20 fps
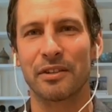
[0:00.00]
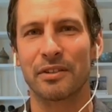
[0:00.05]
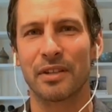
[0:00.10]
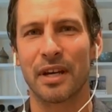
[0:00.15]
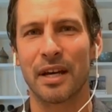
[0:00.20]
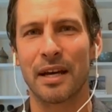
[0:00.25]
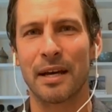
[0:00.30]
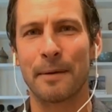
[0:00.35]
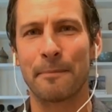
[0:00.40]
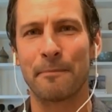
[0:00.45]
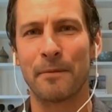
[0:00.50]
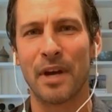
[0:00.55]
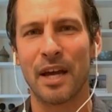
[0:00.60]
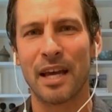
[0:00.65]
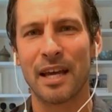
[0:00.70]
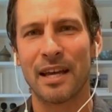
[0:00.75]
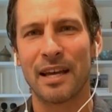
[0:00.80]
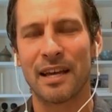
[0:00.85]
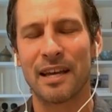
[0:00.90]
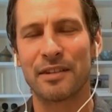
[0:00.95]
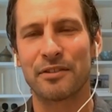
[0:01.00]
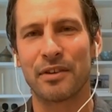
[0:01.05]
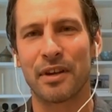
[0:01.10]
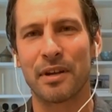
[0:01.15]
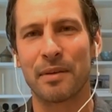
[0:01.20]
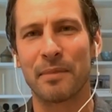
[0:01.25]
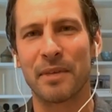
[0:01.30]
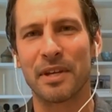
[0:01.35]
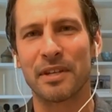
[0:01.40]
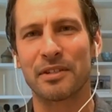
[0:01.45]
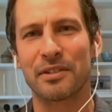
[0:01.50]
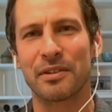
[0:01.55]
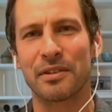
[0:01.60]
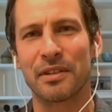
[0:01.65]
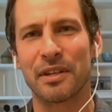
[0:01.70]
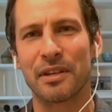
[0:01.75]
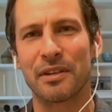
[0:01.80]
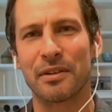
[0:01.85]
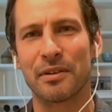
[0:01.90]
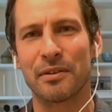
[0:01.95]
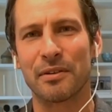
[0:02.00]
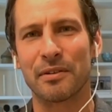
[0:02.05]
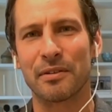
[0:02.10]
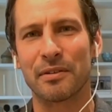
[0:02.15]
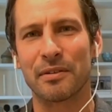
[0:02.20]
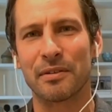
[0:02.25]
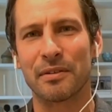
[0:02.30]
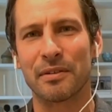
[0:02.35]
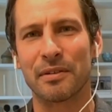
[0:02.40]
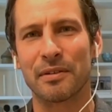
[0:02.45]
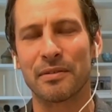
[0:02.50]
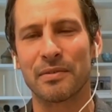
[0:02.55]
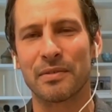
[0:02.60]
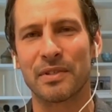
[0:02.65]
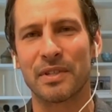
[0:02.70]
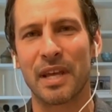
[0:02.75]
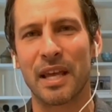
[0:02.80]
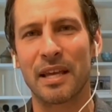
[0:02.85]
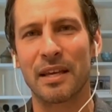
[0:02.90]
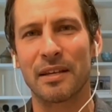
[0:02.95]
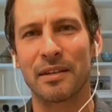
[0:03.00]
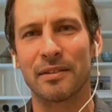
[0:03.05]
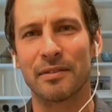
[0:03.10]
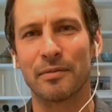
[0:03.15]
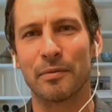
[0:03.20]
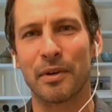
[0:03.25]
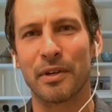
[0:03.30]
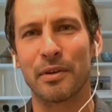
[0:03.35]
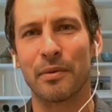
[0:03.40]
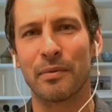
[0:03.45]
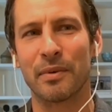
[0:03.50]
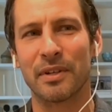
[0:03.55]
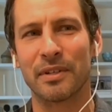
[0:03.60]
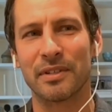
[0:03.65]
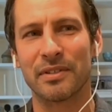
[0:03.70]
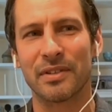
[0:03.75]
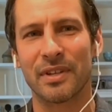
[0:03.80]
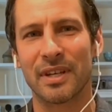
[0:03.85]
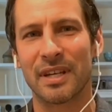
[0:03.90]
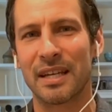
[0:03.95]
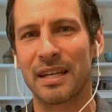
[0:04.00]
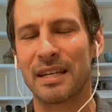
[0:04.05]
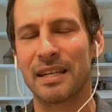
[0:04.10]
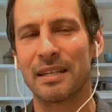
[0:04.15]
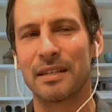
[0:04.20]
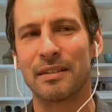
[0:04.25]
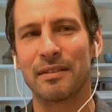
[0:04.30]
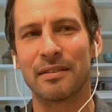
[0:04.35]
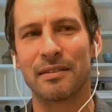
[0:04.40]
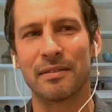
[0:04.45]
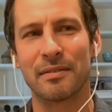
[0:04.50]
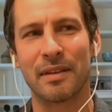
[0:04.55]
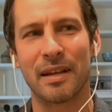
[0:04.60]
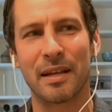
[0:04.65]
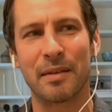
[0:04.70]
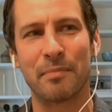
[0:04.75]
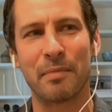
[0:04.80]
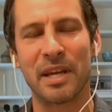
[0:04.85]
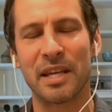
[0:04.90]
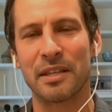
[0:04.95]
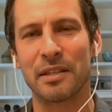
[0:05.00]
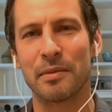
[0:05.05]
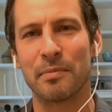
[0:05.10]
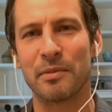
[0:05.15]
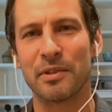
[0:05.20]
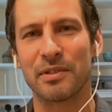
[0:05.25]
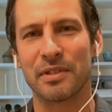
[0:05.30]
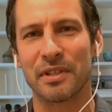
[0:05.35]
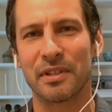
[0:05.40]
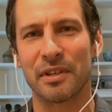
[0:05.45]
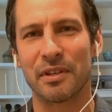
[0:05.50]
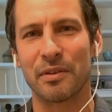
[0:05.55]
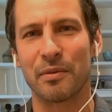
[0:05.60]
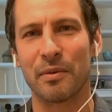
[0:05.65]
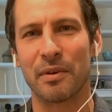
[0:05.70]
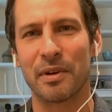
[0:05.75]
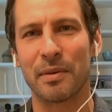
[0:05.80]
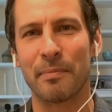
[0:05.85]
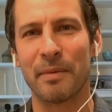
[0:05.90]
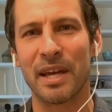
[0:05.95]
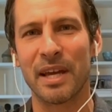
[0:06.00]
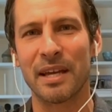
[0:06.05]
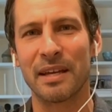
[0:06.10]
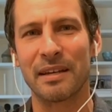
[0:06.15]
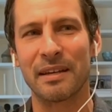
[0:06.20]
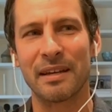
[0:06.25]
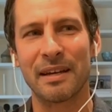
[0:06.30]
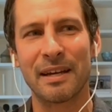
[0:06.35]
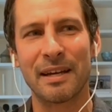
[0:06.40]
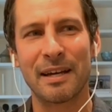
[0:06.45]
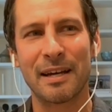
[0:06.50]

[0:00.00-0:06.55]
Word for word: your time and try to make sure that you're saying what you want to say and and making the music that you want to make.